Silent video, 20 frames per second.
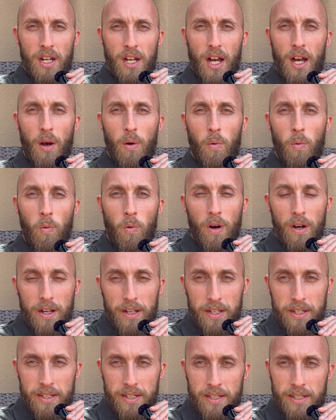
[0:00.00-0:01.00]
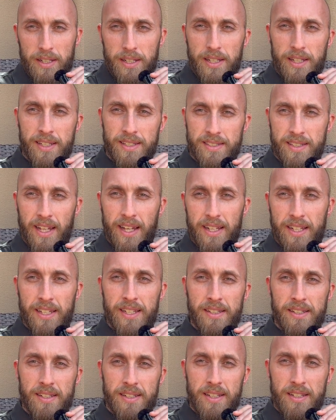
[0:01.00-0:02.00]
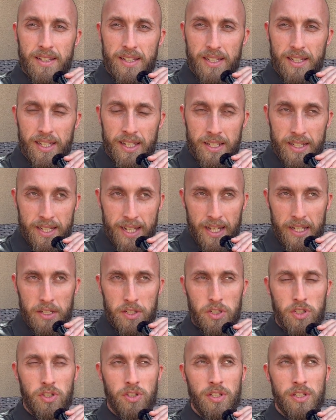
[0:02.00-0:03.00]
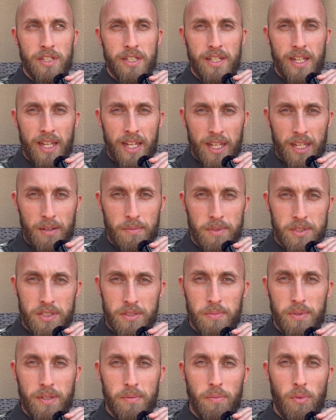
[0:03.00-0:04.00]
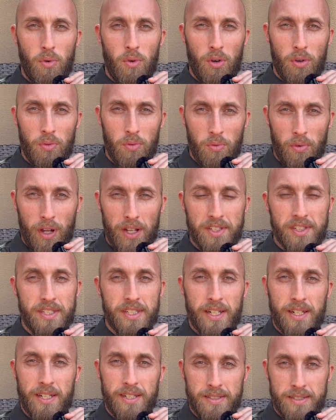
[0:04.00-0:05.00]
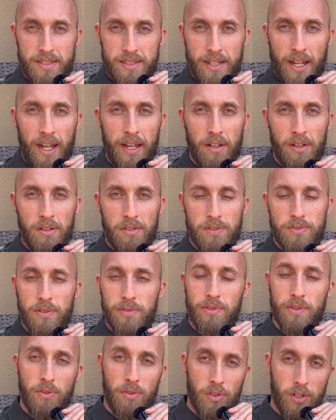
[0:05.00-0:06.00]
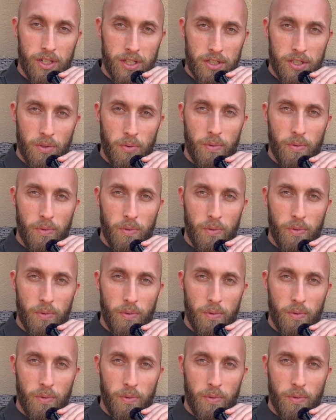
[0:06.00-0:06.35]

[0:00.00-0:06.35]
One is that it intentionally aims to be more rustic in style. So if you look at their